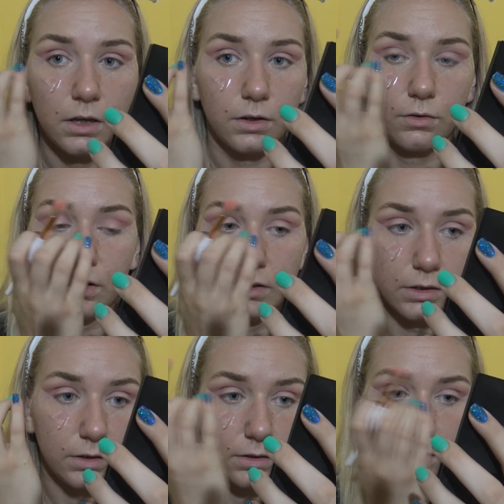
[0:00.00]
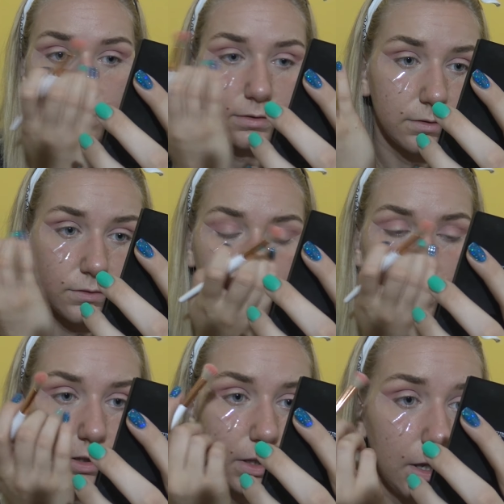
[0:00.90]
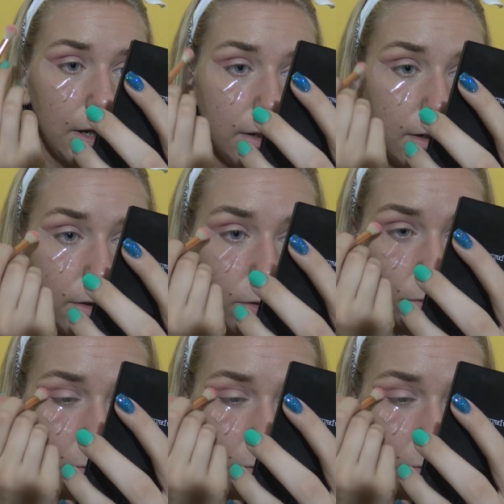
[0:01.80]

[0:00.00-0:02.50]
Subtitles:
creating a straight line and I don't